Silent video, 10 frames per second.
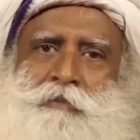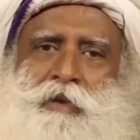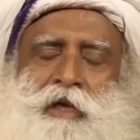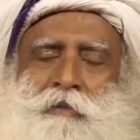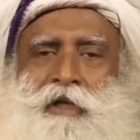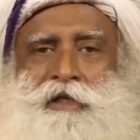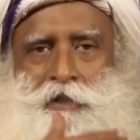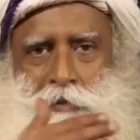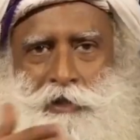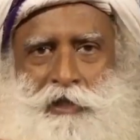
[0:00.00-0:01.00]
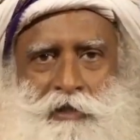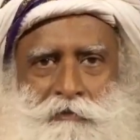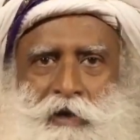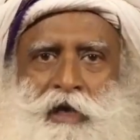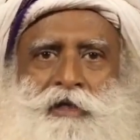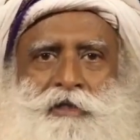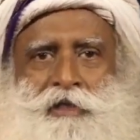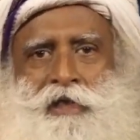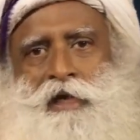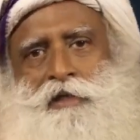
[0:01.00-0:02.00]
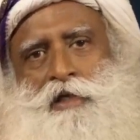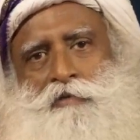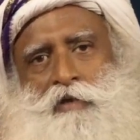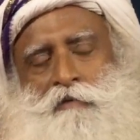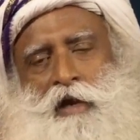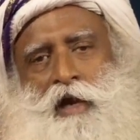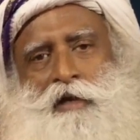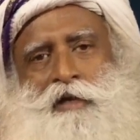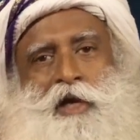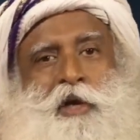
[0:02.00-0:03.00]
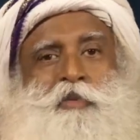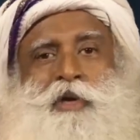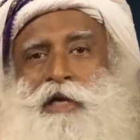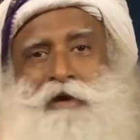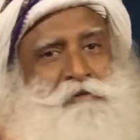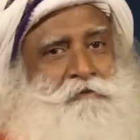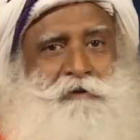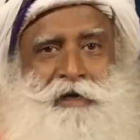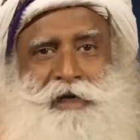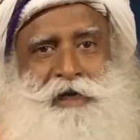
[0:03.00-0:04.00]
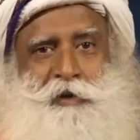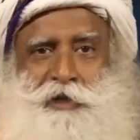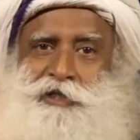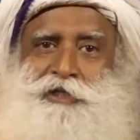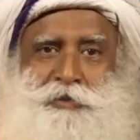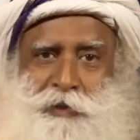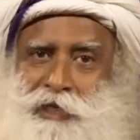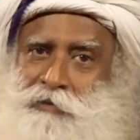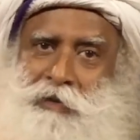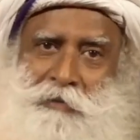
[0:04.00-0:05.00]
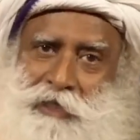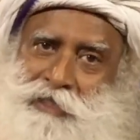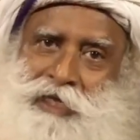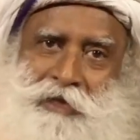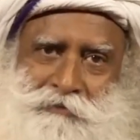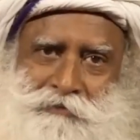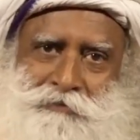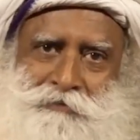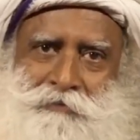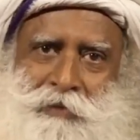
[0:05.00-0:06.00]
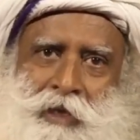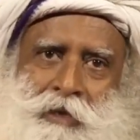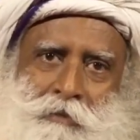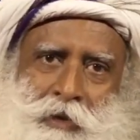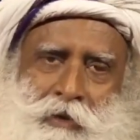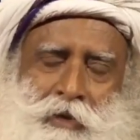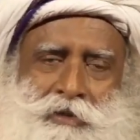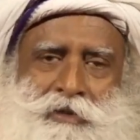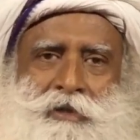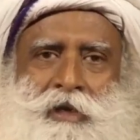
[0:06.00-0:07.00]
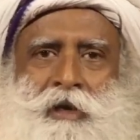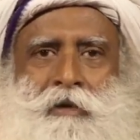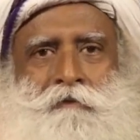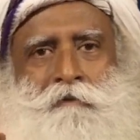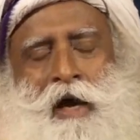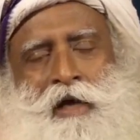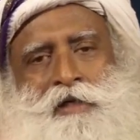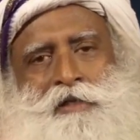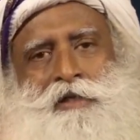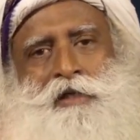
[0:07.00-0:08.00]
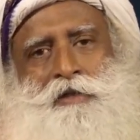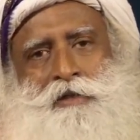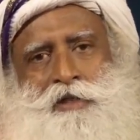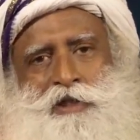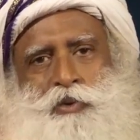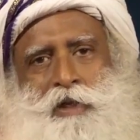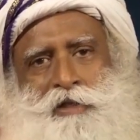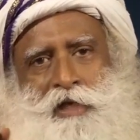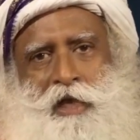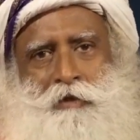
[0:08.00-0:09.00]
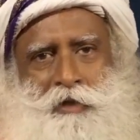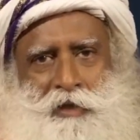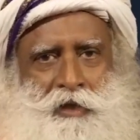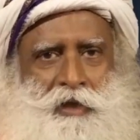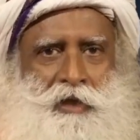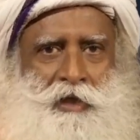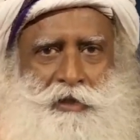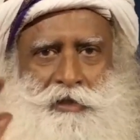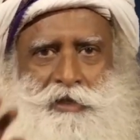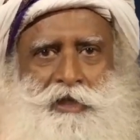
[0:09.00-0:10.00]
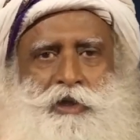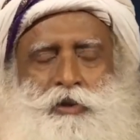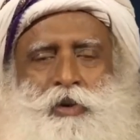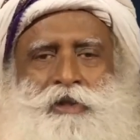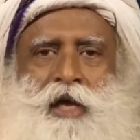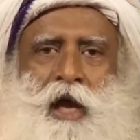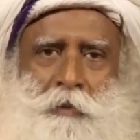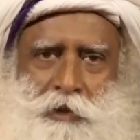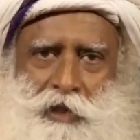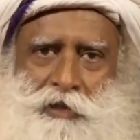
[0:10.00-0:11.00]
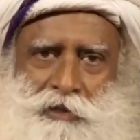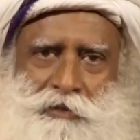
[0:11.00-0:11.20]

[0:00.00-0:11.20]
and pandemics, especially the virus attacks that we've had, we never figured it out, it just went away by itself. Because virus doesn't see you as an enemy, it is seeing you as a habitat.